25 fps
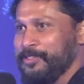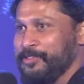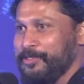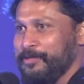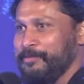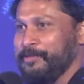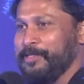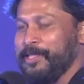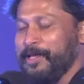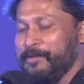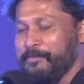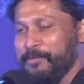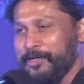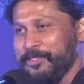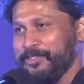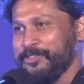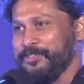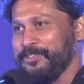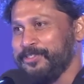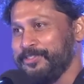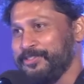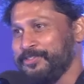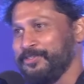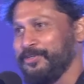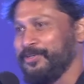Amitabh Bachchan.
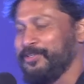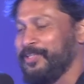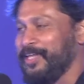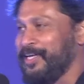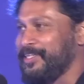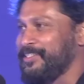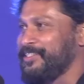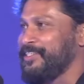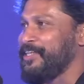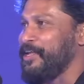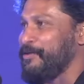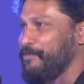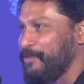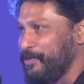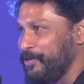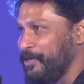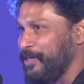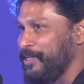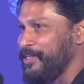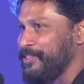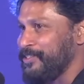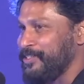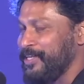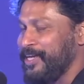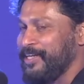So that's never
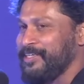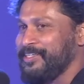released yet.